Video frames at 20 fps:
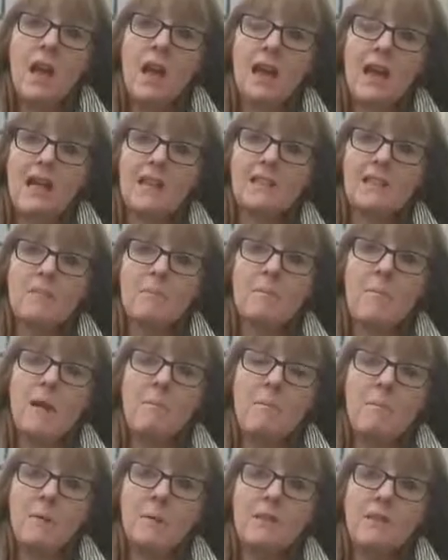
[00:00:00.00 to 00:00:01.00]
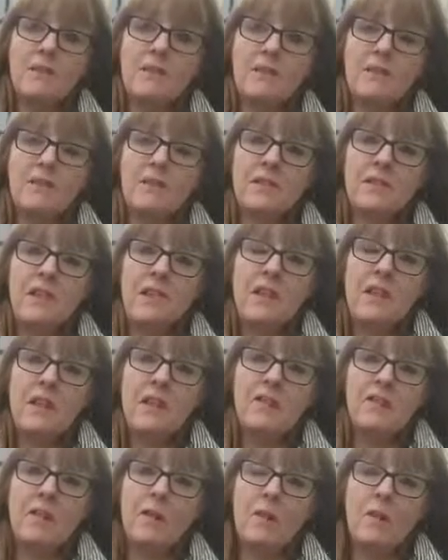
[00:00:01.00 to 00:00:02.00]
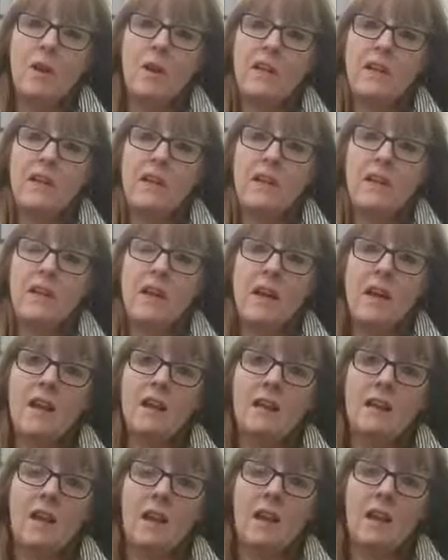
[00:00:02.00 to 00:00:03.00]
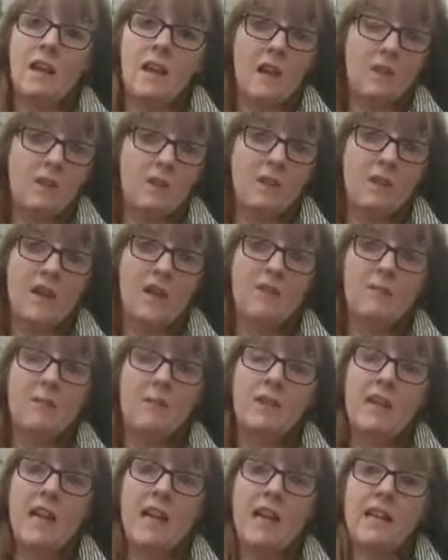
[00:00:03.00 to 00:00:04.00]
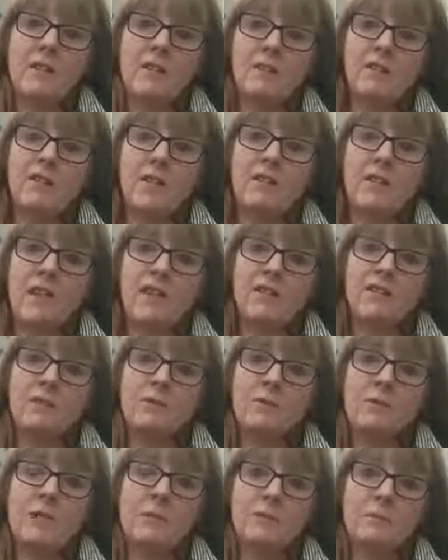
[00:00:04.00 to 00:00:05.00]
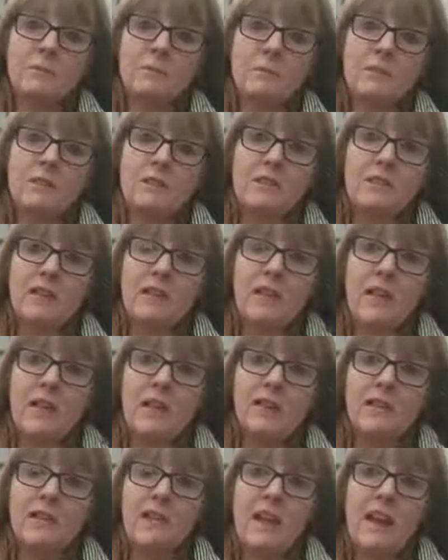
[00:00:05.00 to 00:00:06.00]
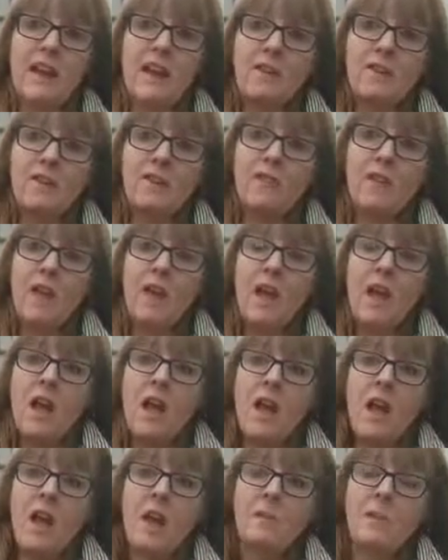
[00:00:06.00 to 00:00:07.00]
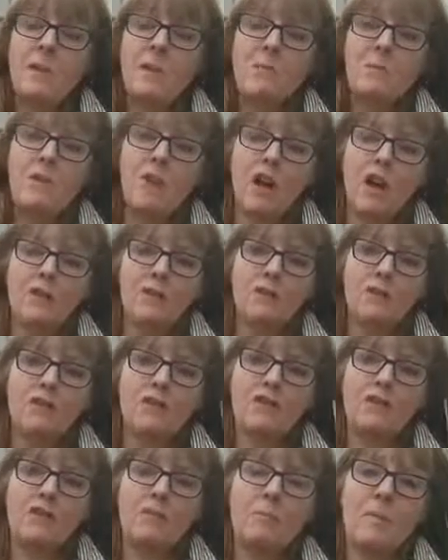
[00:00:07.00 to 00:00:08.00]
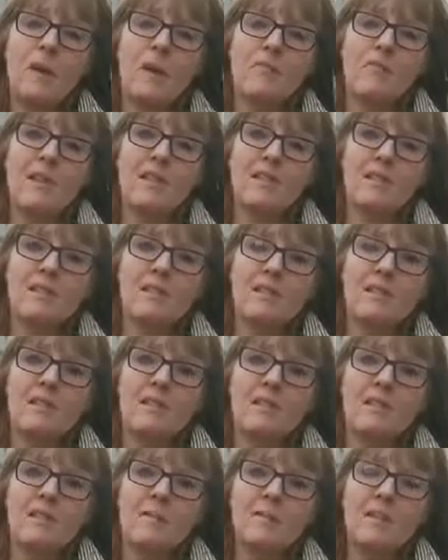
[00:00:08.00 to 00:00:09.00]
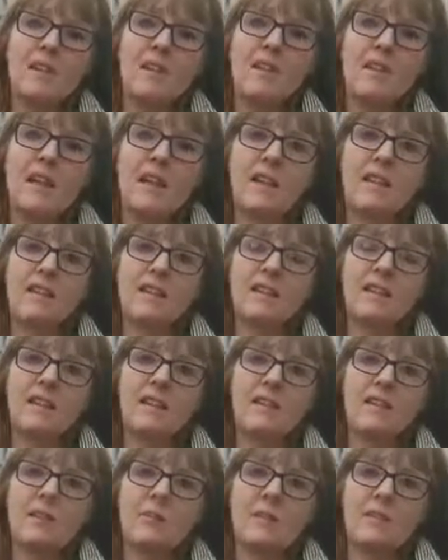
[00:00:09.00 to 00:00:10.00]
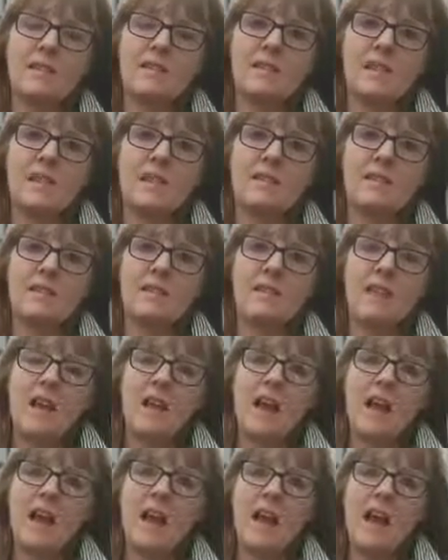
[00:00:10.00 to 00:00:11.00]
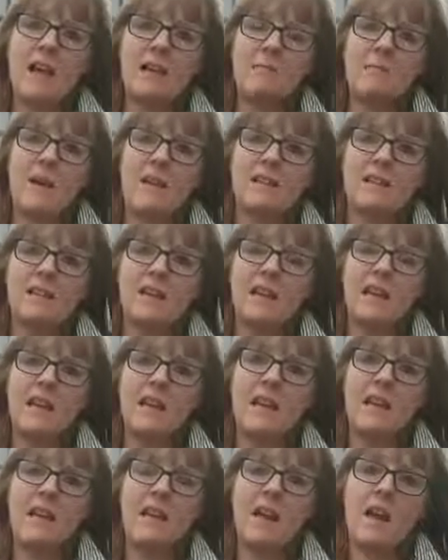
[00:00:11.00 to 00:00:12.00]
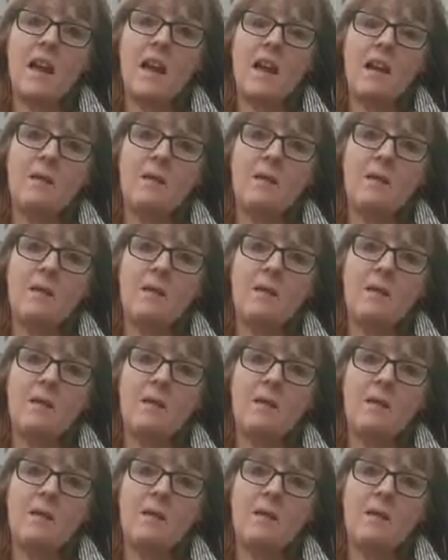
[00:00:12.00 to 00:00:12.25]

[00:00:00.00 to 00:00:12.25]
elected members that work in local government and also national government that have been approached by residents within their constituencies and basically